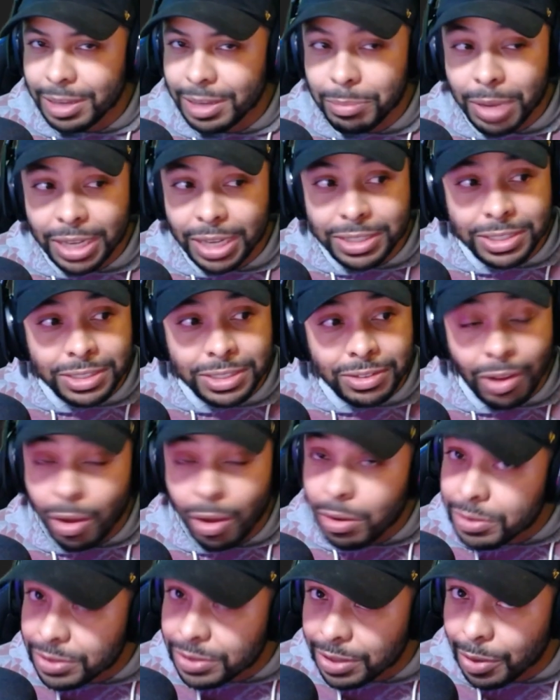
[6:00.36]
pages
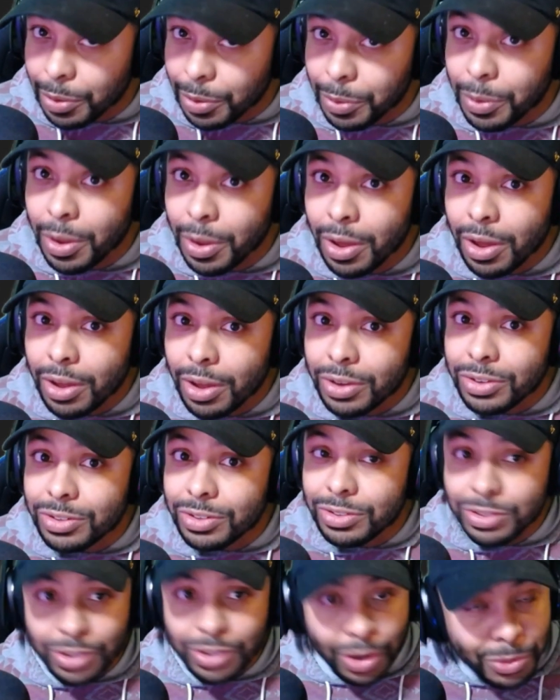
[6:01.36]
also
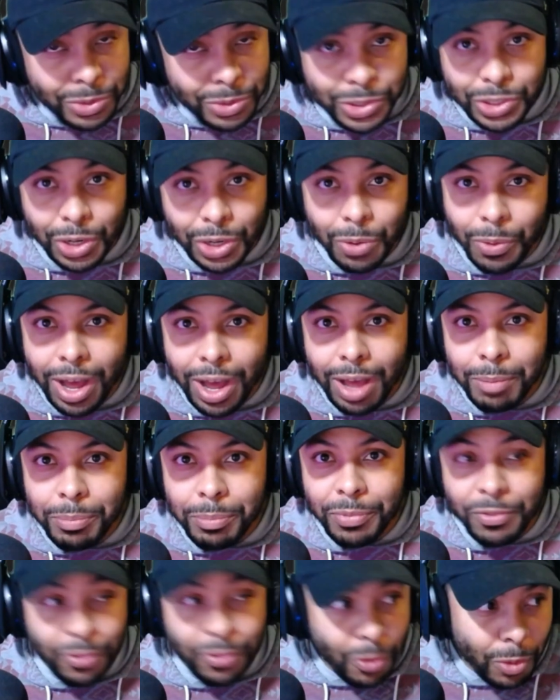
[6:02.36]
don't show up
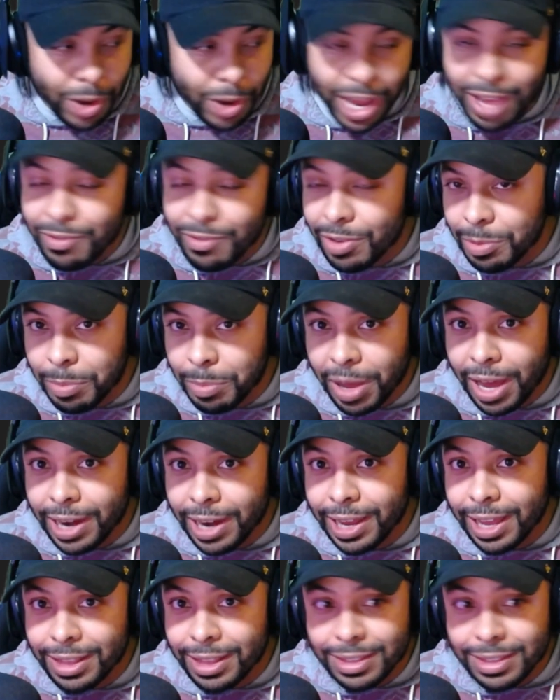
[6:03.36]
for everybody at